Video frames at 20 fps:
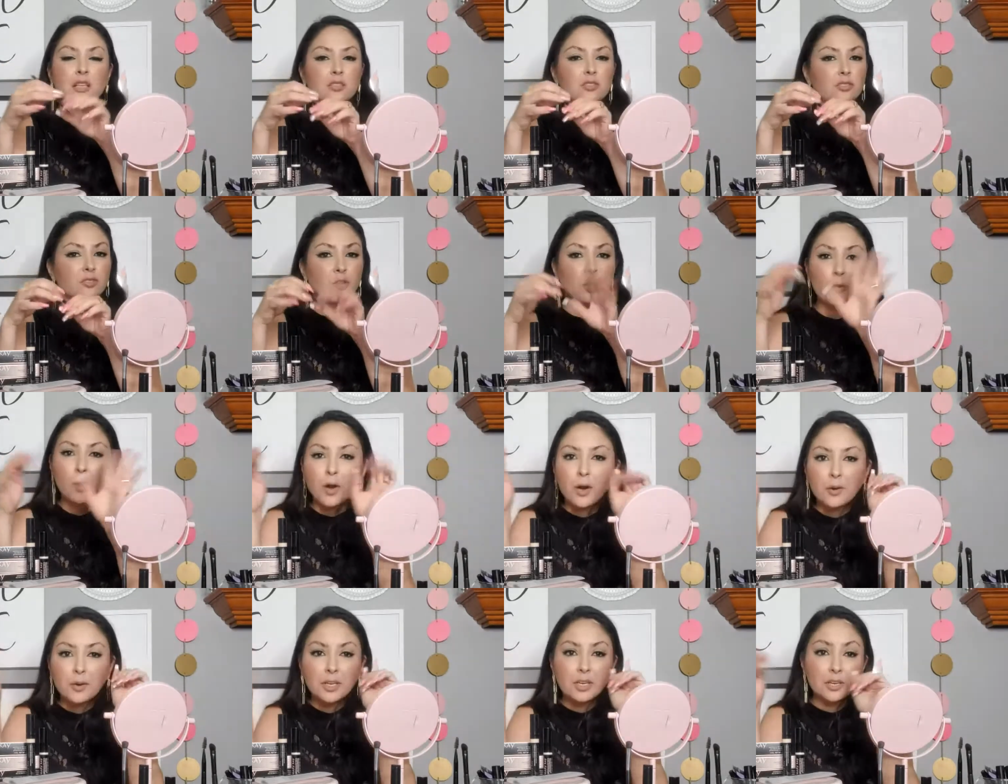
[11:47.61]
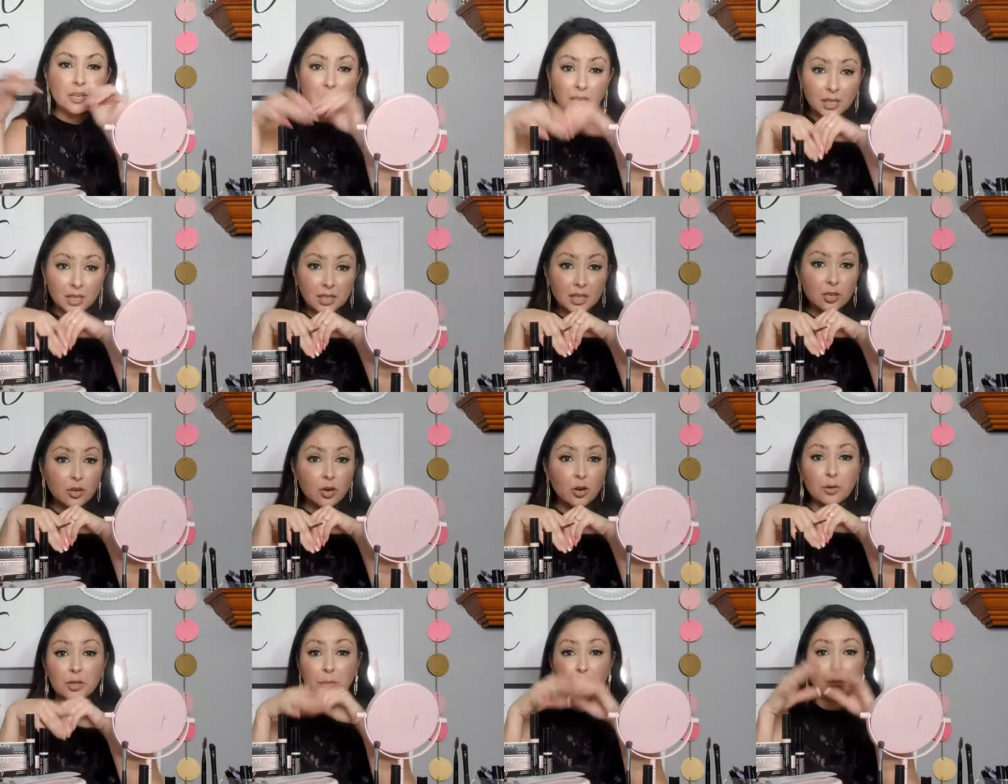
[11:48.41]
So don't worry, you're not going to
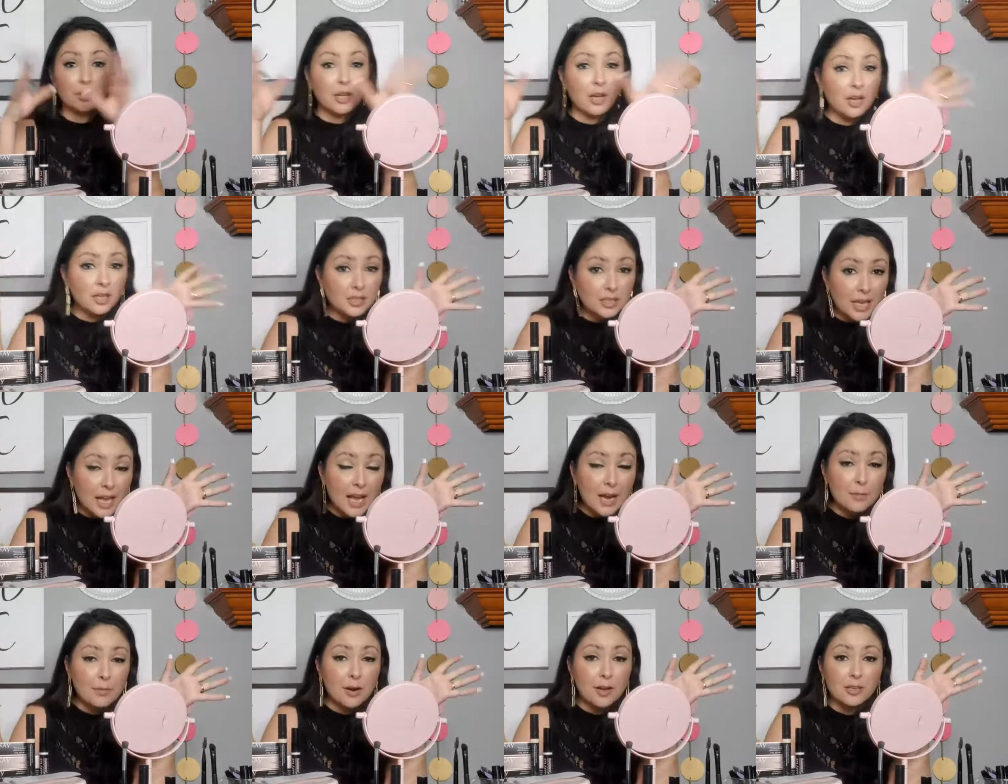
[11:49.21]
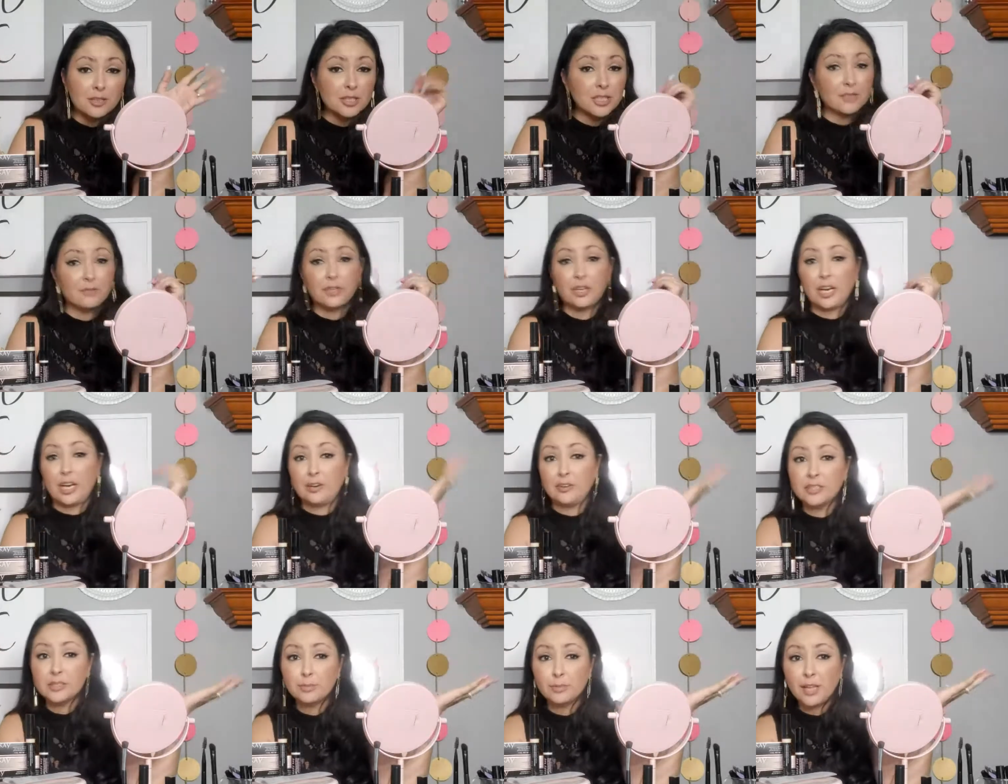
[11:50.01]
go with blonde eyebrows if your
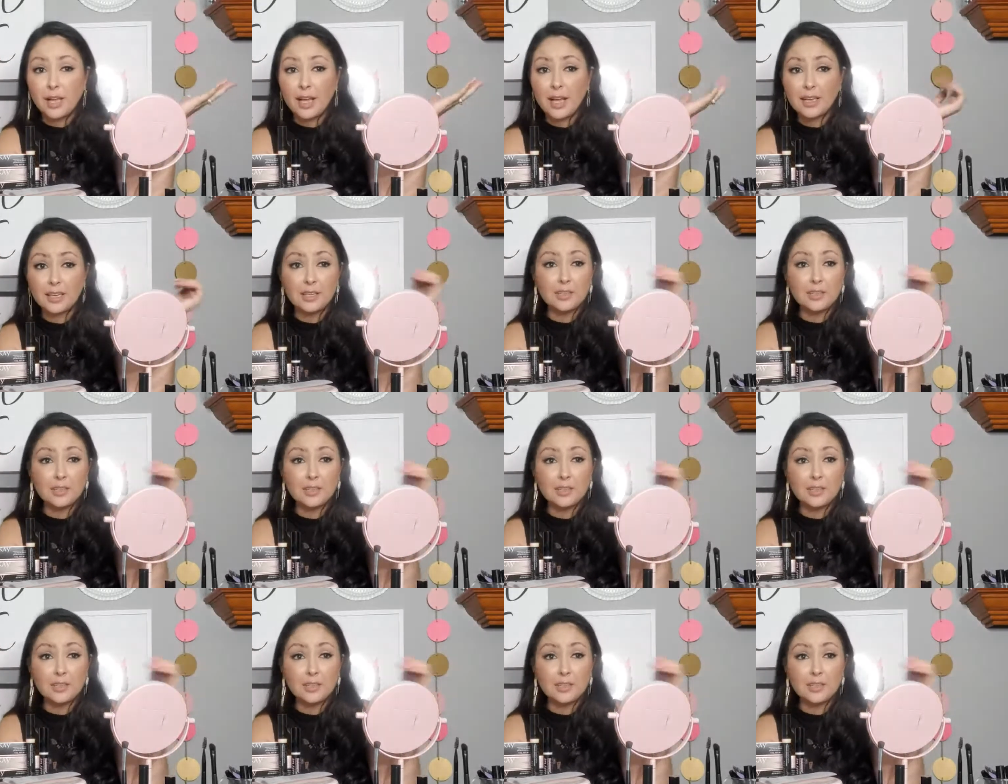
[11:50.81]
hair is black,